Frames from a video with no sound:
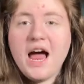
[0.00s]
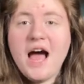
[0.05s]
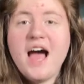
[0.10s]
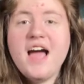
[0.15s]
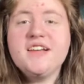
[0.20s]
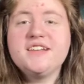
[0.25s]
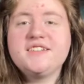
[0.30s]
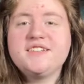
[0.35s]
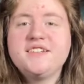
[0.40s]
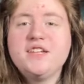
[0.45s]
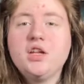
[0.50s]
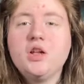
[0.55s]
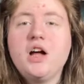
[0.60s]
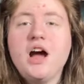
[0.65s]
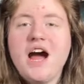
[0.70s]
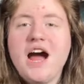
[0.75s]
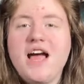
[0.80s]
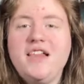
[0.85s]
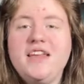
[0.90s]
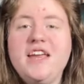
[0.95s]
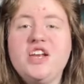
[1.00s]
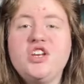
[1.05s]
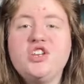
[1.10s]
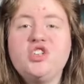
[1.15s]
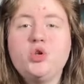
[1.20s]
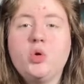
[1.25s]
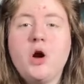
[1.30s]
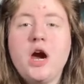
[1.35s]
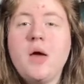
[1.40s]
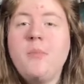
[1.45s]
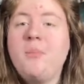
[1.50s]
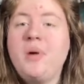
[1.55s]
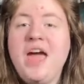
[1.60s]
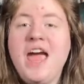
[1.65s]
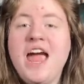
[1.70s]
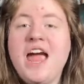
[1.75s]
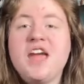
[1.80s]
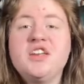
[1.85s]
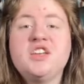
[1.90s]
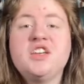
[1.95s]
I still highly enjoyed
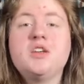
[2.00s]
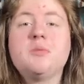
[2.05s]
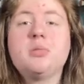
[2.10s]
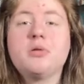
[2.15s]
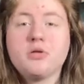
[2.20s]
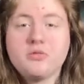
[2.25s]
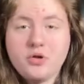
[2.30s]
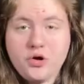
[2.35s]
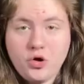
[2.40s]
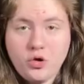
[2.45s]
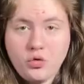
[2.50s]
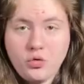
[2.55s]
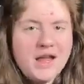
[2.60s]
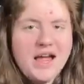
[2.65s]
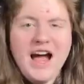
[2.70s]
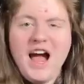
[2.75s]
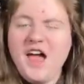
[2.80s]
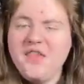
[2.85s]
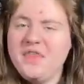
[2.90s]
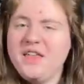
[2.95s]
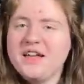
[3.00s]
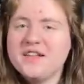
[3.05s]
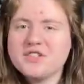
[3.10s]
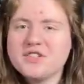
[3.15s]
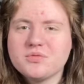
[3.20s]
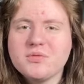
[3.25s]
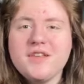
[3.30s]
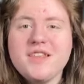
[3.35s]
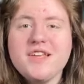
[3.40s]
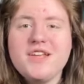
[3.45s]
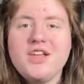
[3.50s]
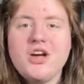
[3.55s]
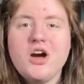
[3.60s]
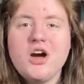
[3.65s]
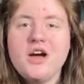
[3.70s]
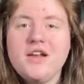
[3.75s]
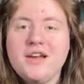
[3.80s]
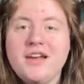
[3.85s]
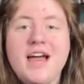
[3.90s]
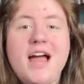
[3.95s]
Paddington in Peru. I think it's really
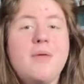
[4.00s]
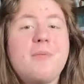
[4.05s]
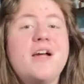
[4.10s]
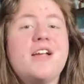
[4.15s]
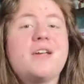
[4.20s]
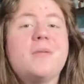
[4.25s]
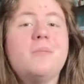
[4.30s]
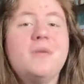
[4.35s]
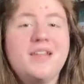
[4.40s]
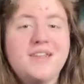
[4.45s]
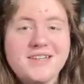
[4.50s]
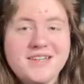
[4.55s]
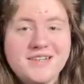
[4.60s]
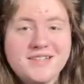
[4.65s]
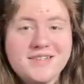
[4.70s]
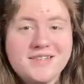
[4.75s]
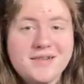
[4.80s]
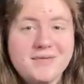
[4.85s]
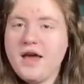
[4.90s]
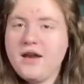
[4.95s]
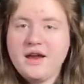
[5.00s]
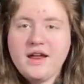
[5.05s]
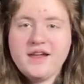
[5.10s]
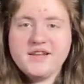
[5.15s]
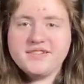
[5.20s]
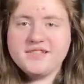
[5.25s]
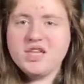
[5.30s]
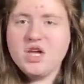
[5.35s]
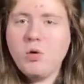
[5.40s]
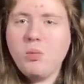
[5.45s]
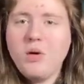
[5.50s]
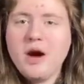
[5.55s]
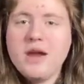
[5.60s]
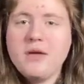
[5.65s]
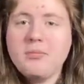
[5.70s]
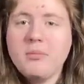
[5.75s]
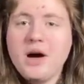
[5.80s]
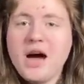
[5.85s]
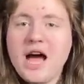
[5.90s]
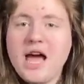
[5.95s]
good and I recommend it. And I still
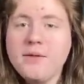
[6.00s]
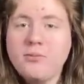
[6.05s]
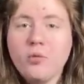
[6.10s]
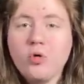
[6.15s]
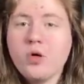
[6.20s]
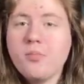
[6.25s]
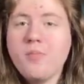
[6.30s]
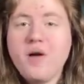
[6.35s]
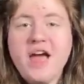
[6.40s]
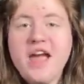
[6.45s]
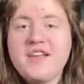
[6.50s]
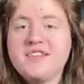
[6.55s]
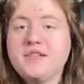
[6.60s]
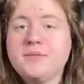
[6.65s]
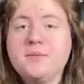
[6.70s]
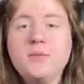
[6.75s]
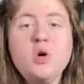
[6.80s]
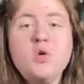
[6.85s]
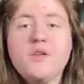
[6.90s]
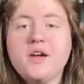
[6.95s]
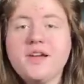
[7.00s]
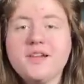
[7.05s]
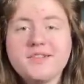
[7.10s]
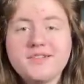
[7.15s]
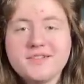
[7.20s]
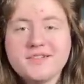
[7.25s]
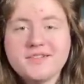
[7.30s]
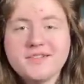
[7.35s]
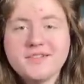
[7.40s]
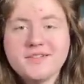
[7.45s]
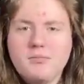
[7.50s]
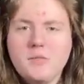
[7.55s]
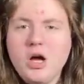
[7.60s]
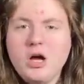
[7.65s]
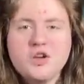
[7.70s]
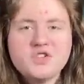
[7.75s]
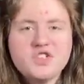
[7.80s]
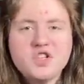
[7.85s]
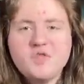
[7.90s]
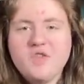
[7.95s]
wouldn't mind more Paddington movies.
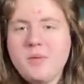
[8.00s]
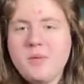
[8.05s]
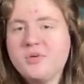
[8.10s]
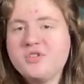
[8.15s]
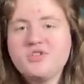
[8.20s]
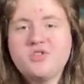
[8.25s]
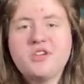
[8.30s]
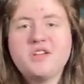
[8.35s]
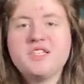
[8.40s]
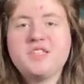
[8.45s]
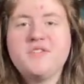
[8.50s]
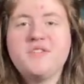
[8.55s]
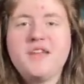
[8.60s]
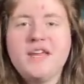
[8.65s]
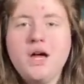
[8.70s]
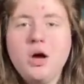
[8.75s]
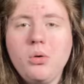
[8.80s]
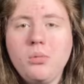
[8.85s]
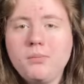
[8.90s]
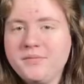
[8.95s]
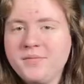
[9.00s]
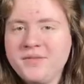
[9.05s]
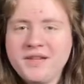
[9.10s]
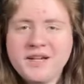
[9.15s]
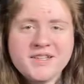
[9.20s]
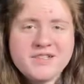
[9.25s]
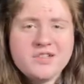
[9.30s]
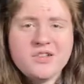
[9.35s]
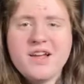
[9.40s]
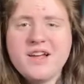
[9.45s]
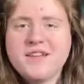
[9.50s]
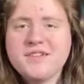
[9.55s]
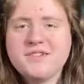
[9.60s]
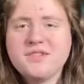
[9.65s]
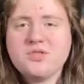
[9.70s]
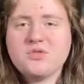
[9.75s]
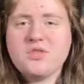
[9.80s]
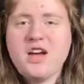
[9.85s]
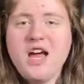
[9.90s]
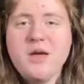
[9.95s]
Also, if you've been enjoying this video, thanks for liking
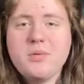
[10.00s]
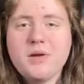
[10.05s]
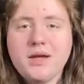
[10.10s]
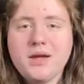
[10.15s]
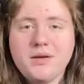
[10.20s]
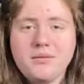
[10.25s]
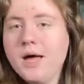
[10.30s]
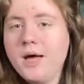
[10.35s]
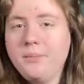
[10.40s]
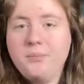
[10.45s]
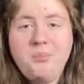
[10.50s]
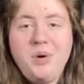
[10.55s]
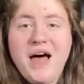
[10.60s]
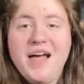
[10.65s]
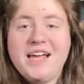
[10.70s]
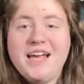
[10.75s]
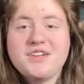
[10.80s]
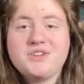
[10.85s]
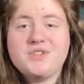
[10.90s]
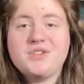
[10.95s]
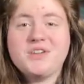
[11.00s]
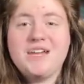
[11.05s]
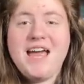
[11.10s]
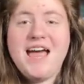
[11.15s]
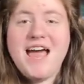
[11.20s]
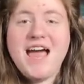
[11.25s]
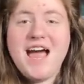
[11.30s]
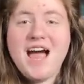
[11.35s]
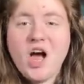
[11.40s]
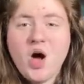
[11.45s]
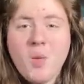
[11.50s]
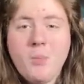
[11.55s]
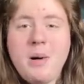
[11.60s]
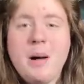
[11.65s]
and subscribing. Bye guys for now.